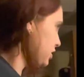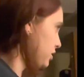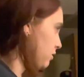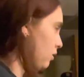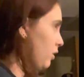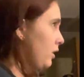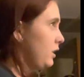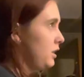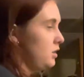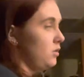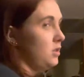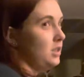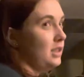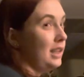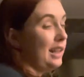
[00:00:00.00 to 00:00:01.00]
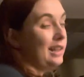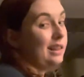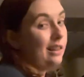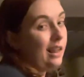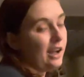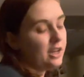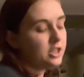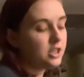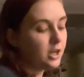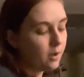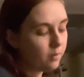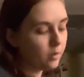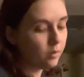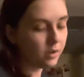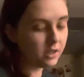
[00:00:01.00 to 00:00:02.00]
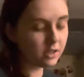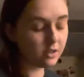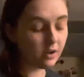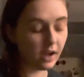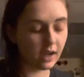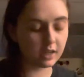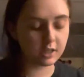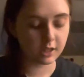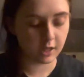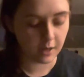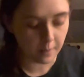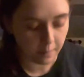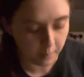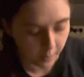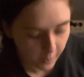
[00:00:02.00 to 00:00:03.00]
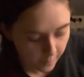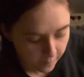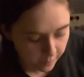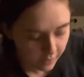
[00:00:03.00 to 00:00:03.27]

well, this wasn't like the last shop we went into actually, but